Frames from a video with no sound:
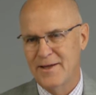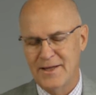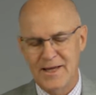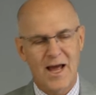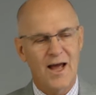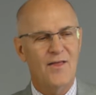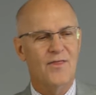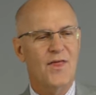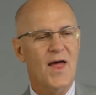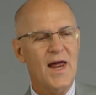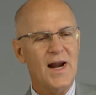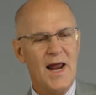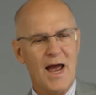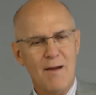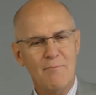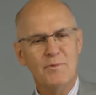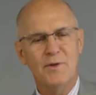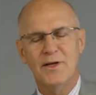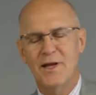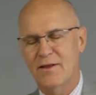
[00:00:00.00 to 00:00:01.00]
Yeah, that
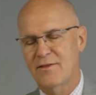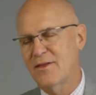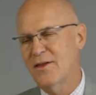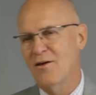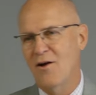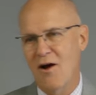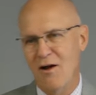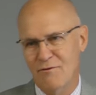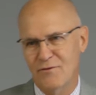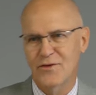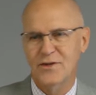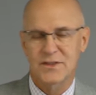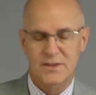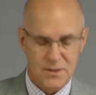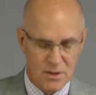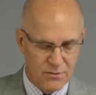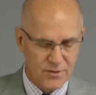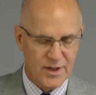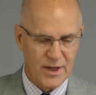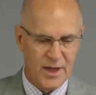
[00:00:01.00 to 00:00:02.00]
happened at the office,
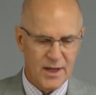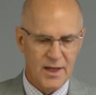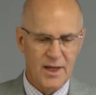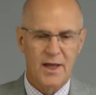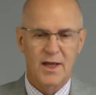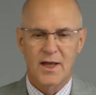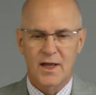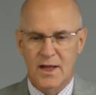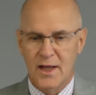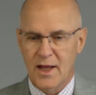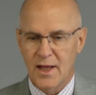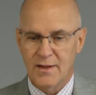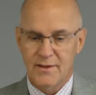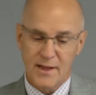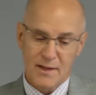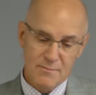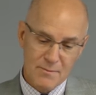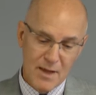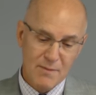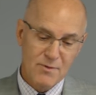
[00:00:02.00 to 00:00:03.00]
okay. And
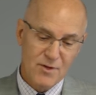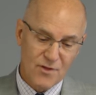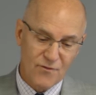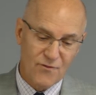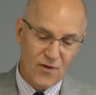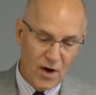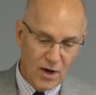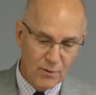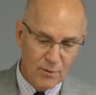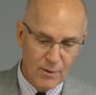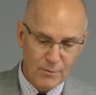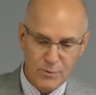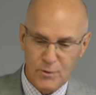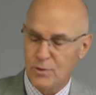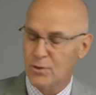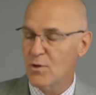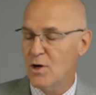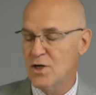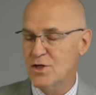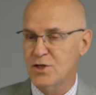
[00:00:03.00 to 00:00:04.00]
then maybe the
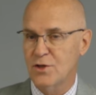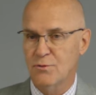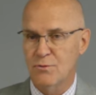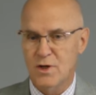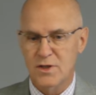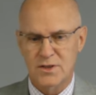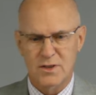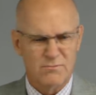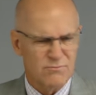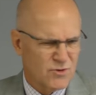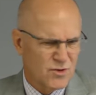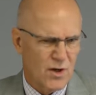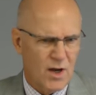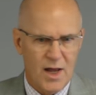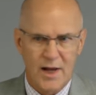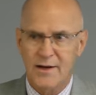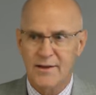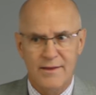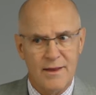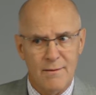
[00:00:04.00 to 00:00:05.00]
follow-up question was, so
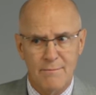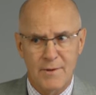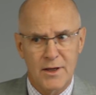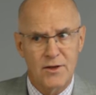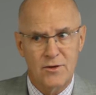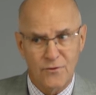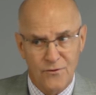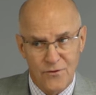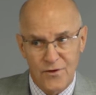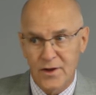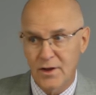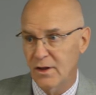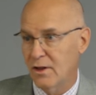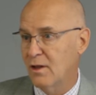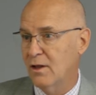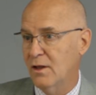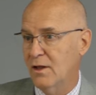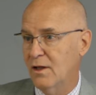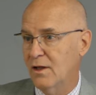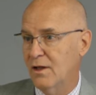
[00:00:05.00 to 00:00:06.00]
how did that make you feel?
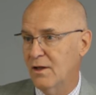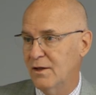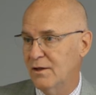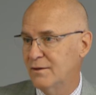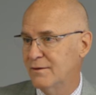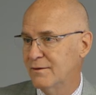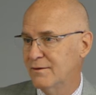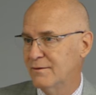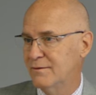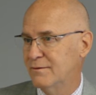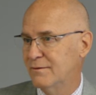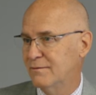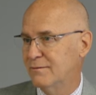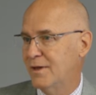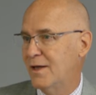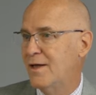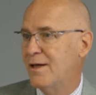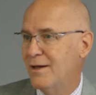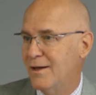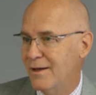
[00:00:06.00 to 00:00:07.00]

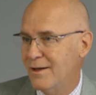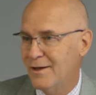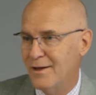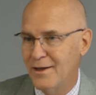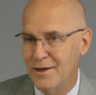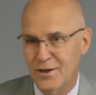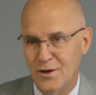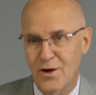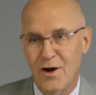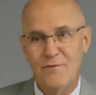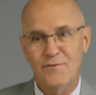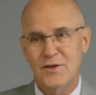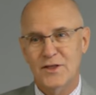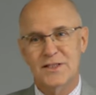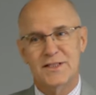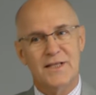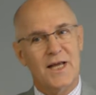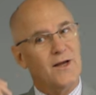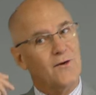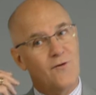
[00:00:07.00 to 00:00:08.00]
You don't have to
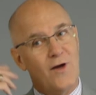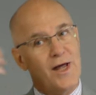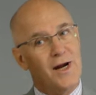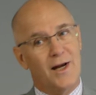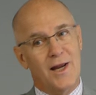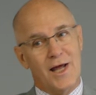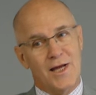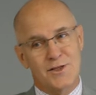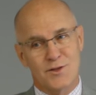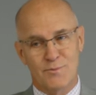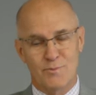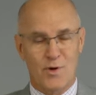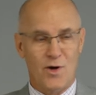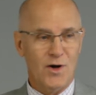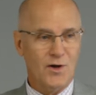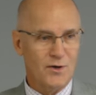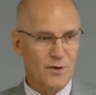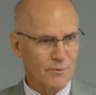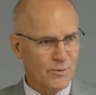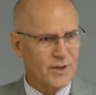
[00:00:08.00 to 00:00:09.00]
psychoanalyze your
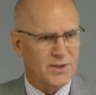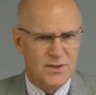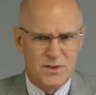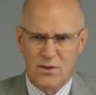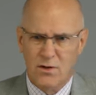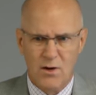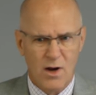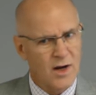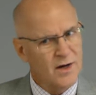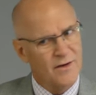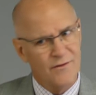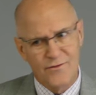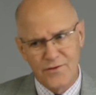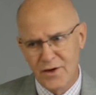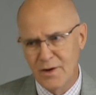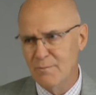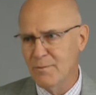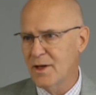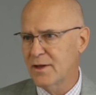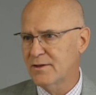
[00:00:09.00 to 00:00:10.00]
partner, but so how do you
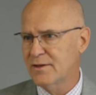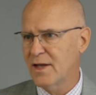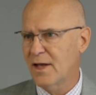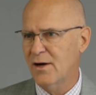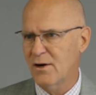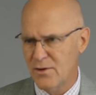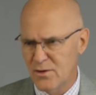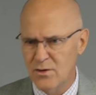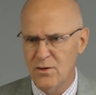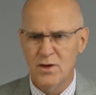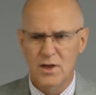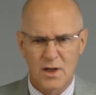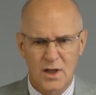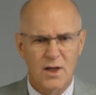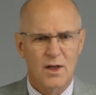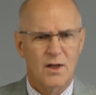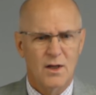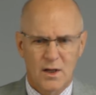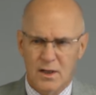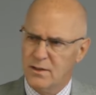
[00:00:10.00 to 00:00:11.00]
feel about that? Are you,
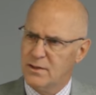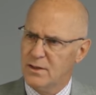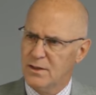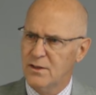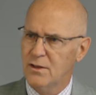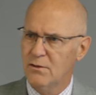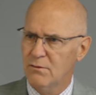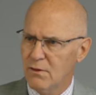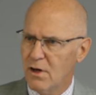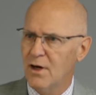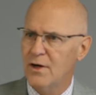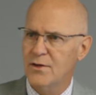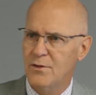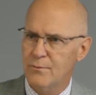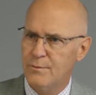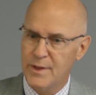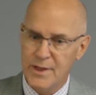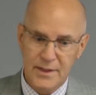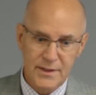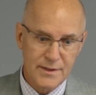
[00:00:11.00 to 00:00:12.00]
you know, are you
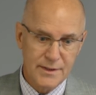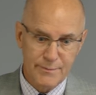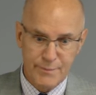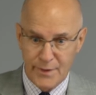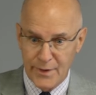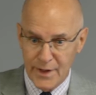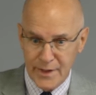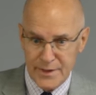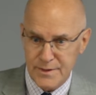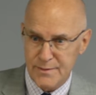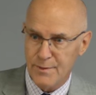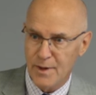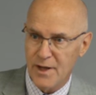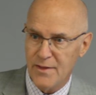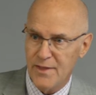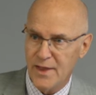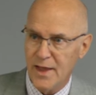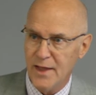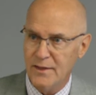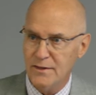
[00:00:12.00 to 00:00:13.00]
being depressed by
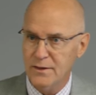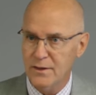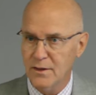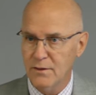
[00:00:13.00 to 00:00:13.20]
that?